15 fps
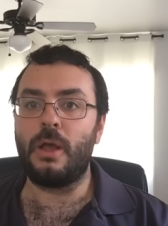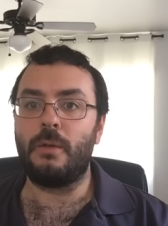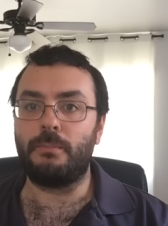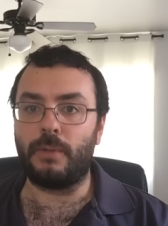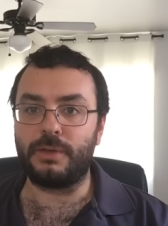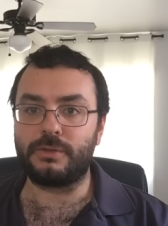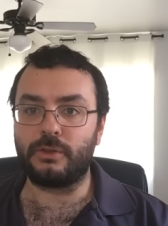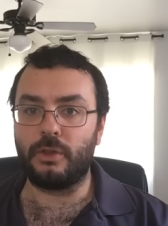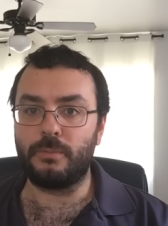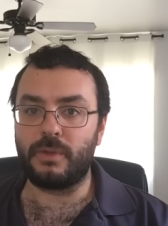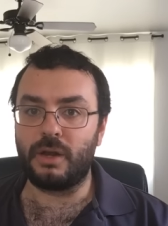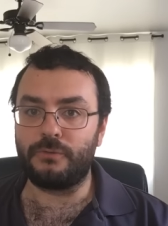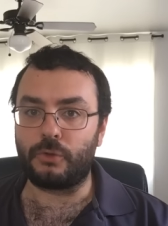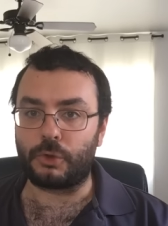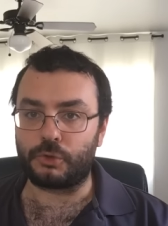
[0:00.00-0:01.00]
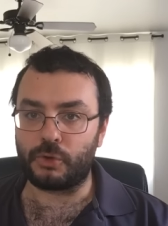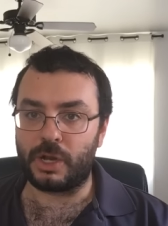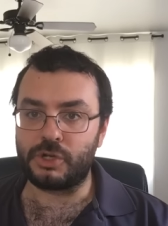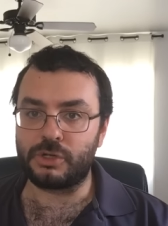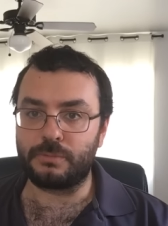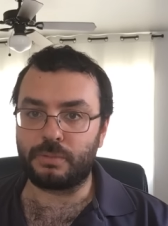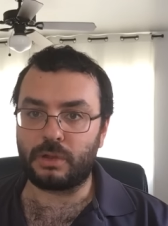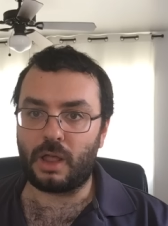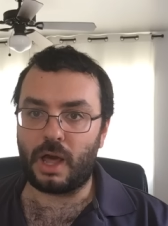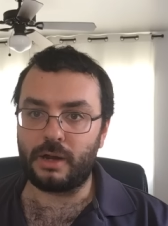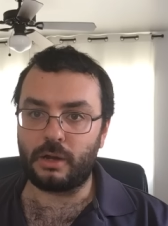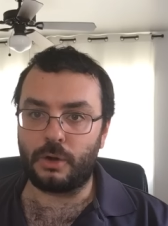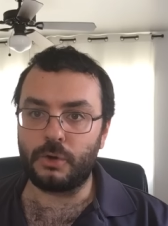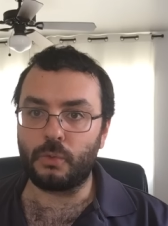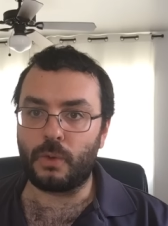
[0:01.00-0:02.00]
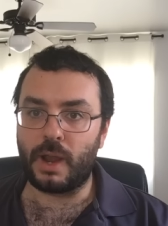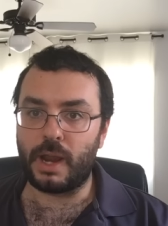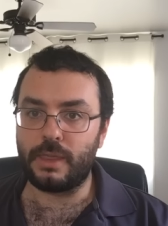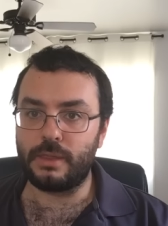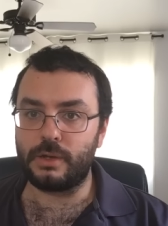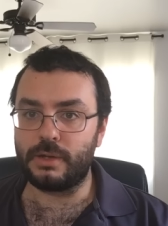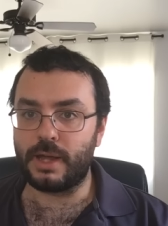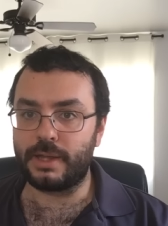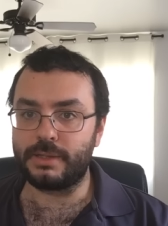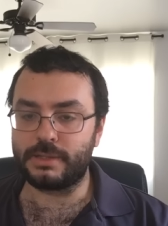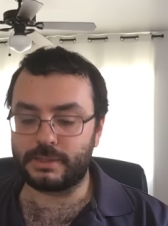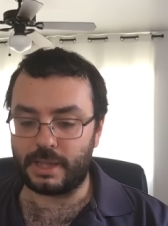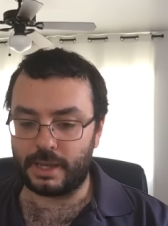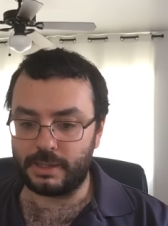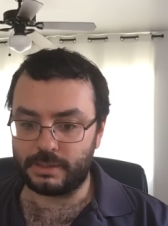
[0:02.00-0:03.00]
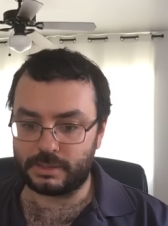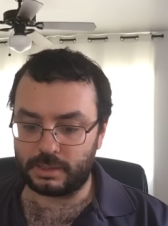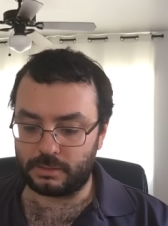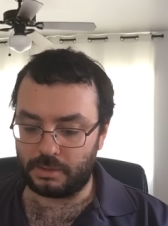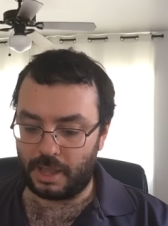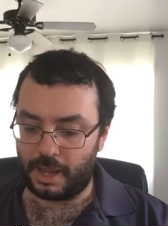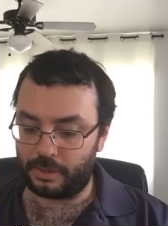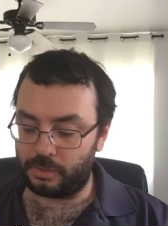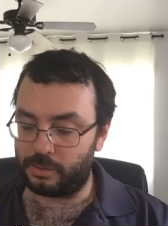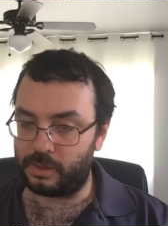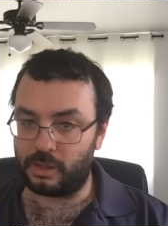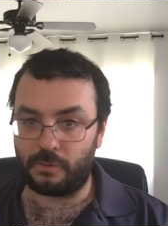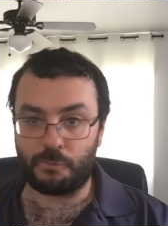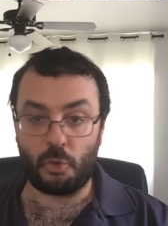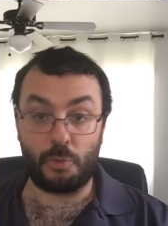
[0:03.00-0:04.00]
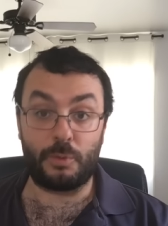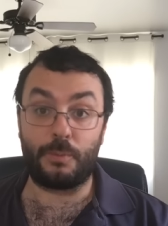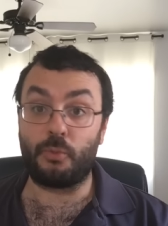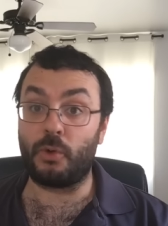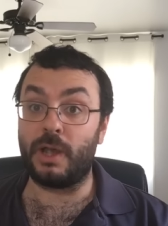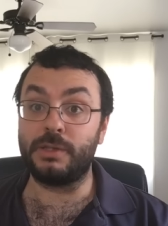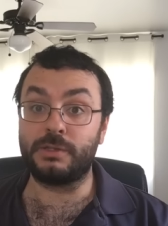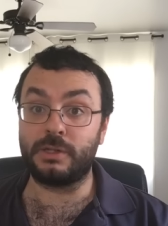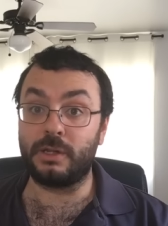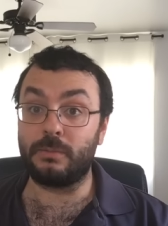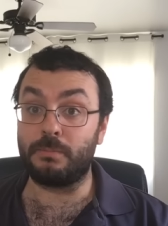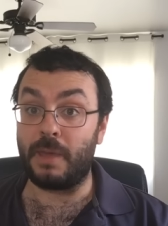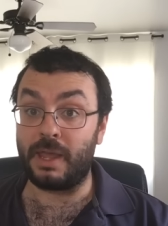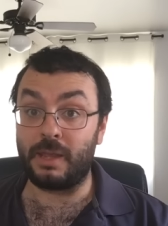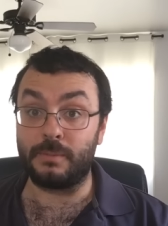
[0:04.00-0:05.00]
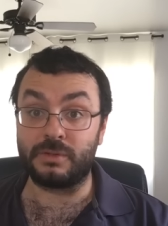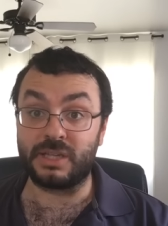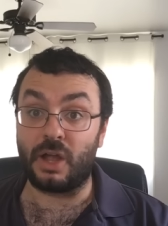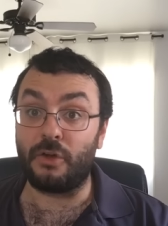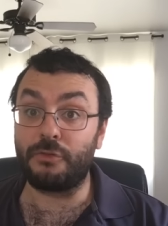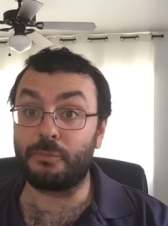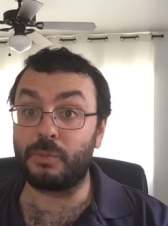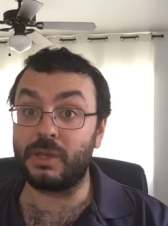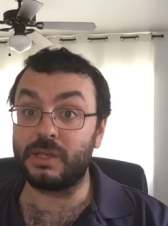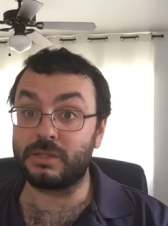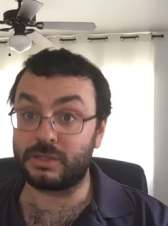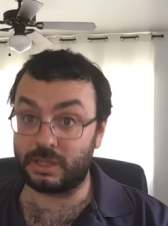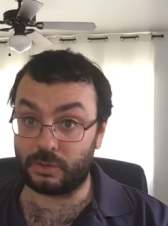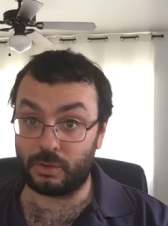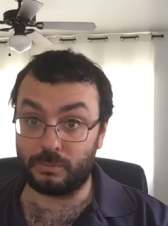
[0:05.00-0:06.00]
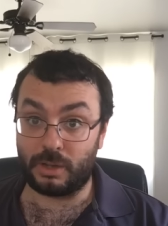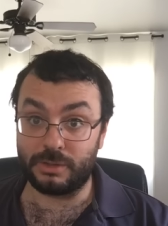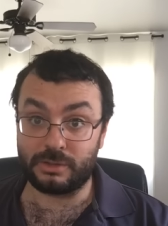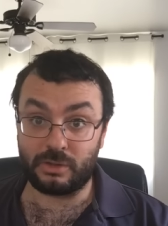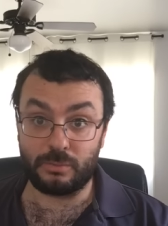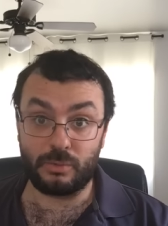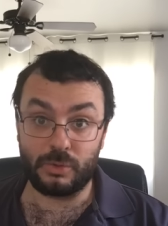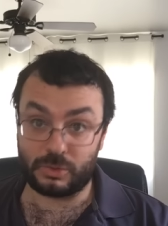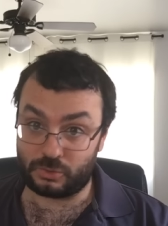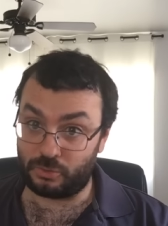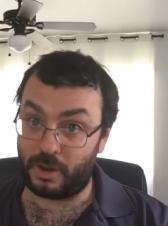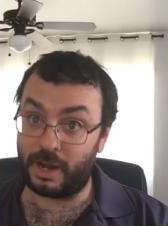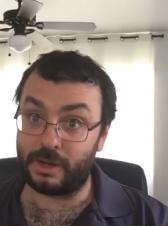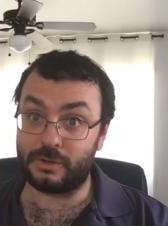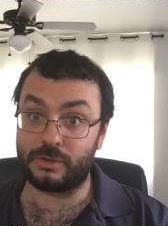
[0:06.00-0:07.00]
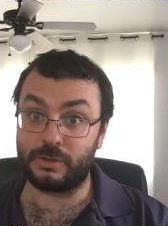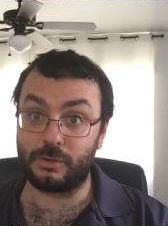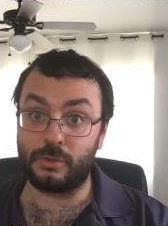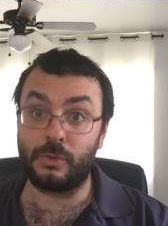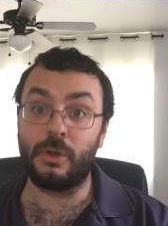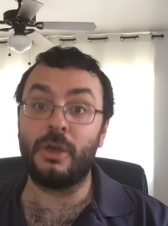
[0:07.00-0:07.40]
Muslim infiltration plot underway in the United States and that the former president may himself be a secret Muslim who's trying to